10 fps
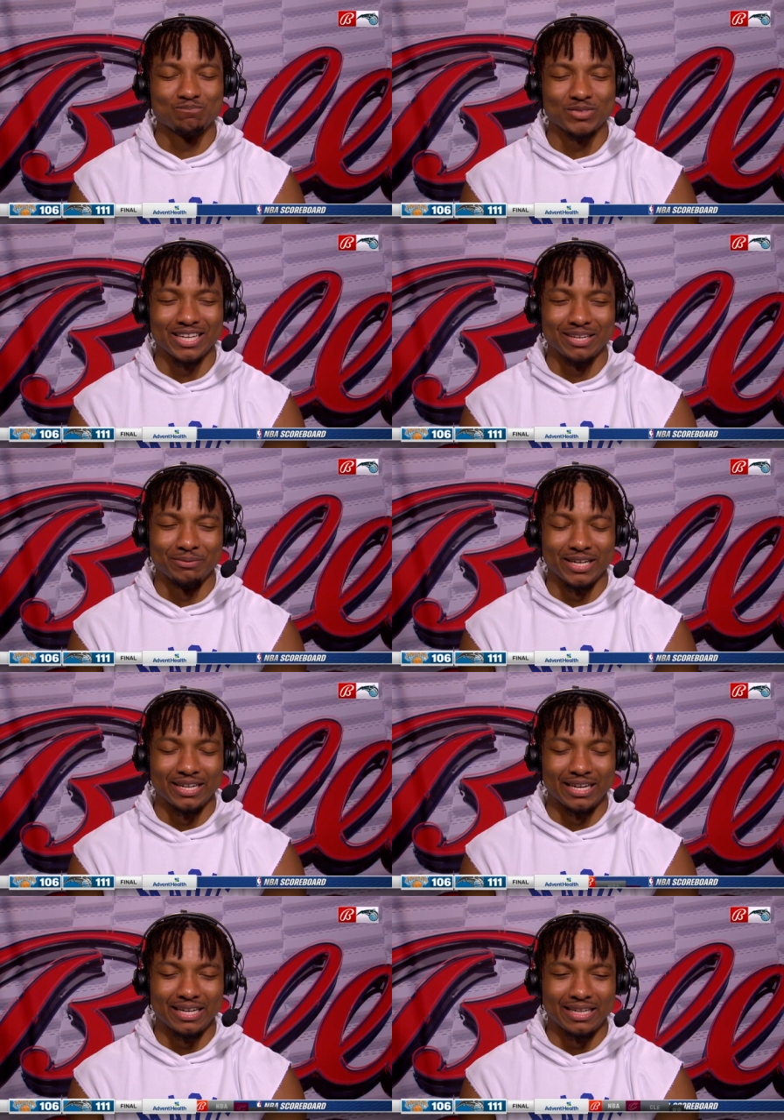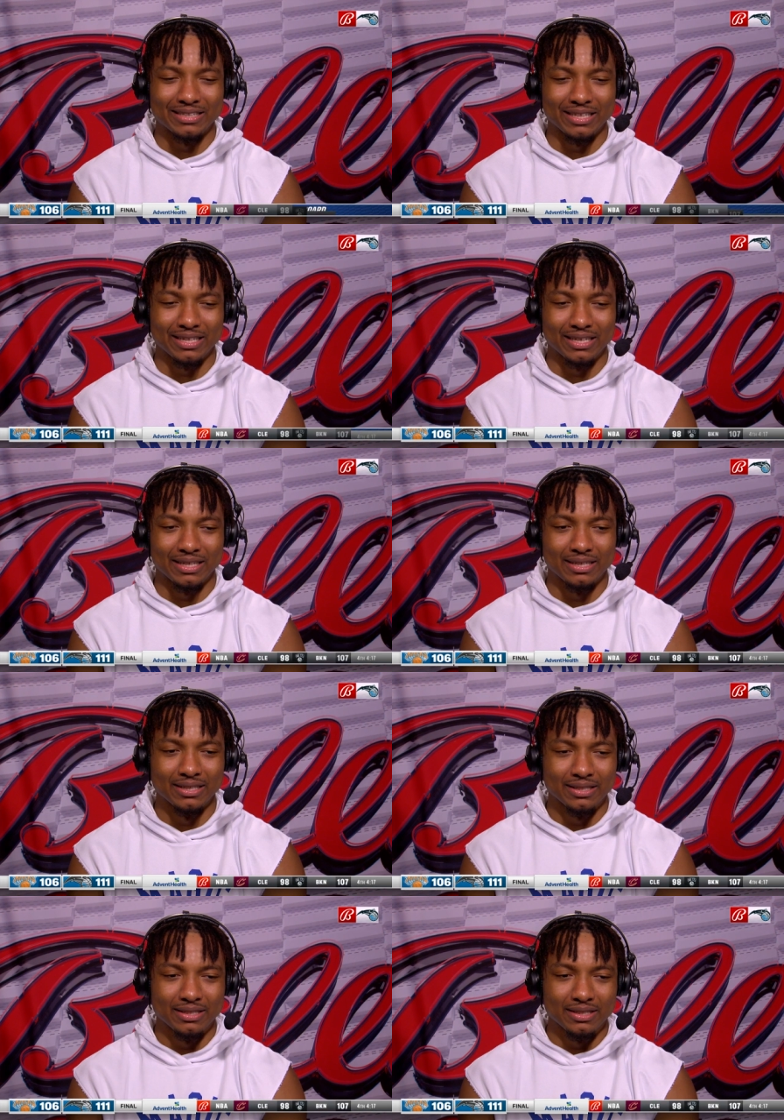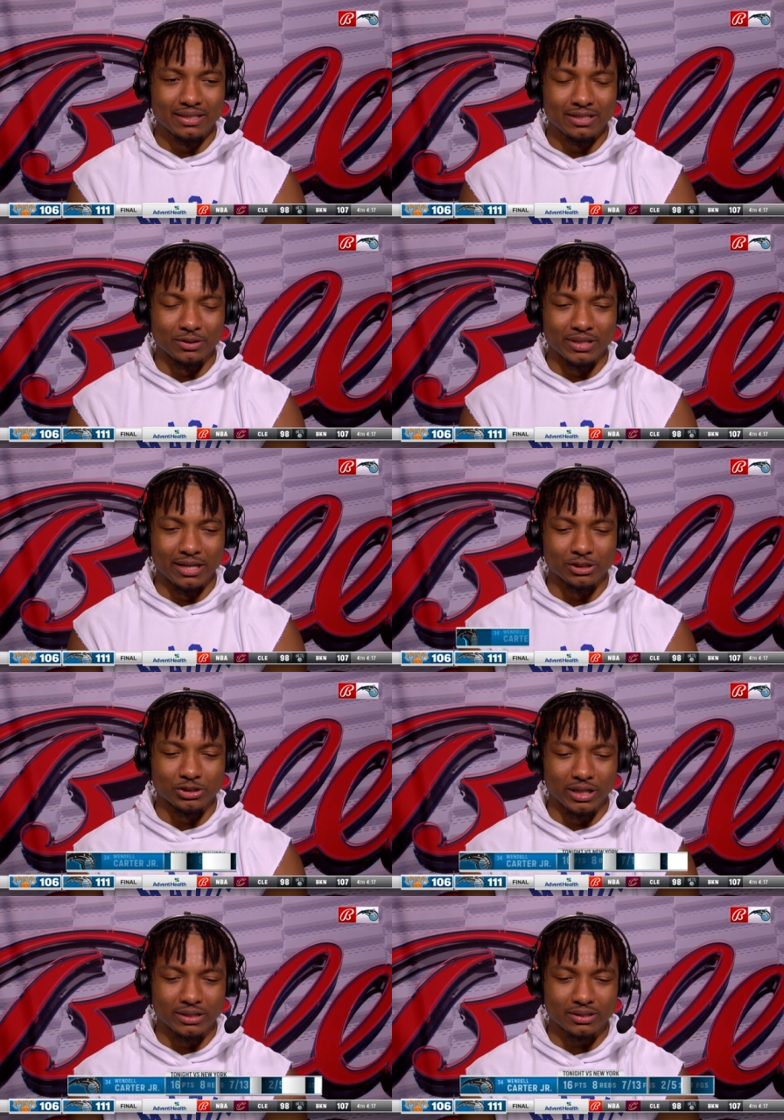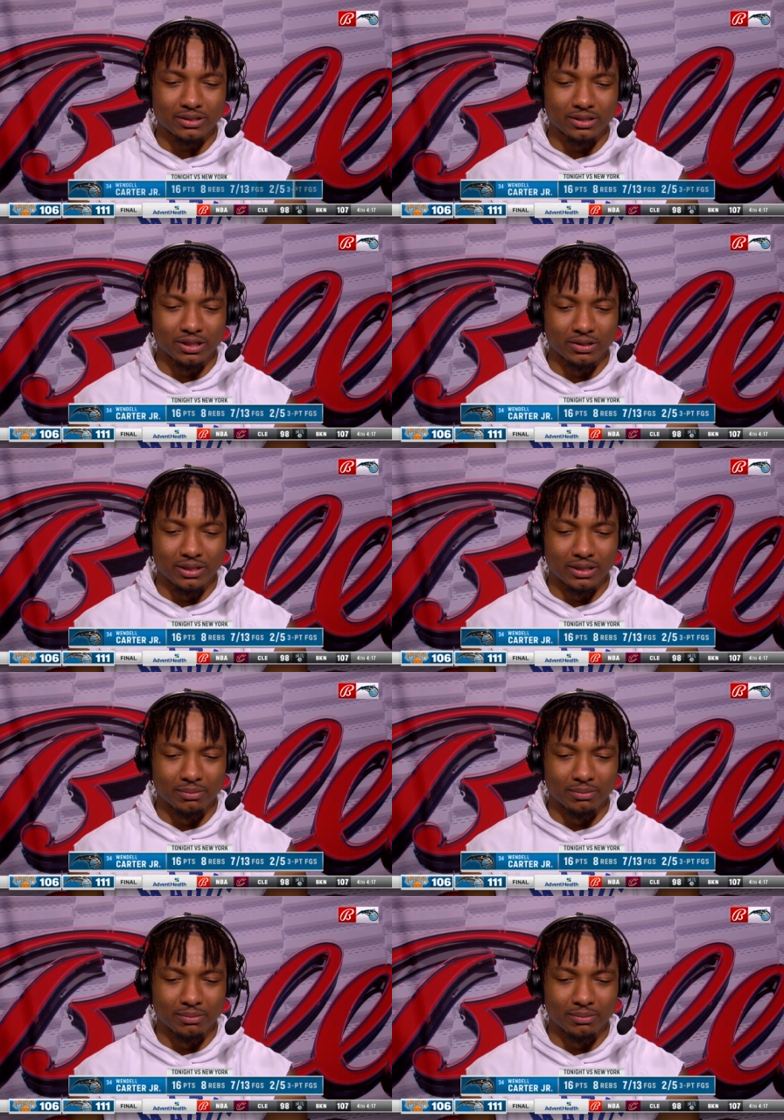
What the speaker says: Yeah, man, I think you know, down the stretch, you know,